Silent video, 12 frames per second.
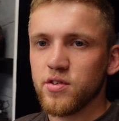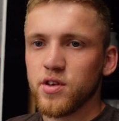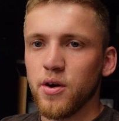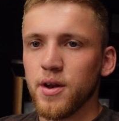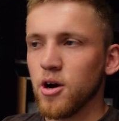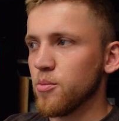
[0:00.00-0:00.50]
is
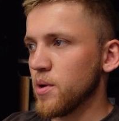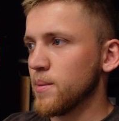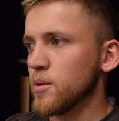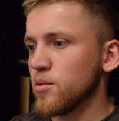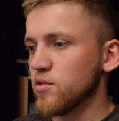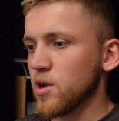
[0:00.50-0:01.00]
going out,
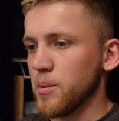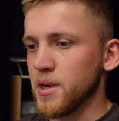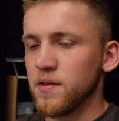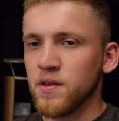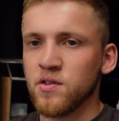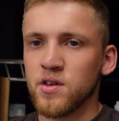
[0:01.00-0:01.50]
BMW's coming
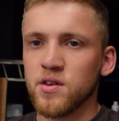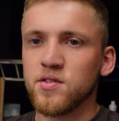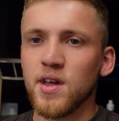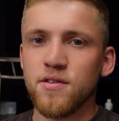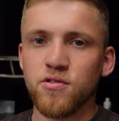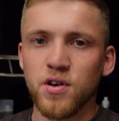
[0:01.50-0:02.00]
in, this is going to
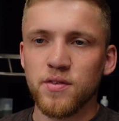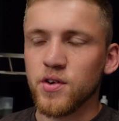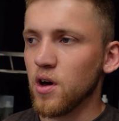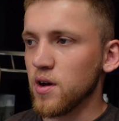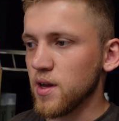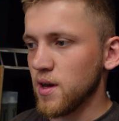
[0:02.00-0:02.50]
stay for another
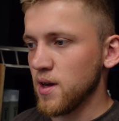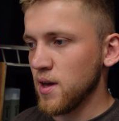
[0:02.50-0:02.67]
night.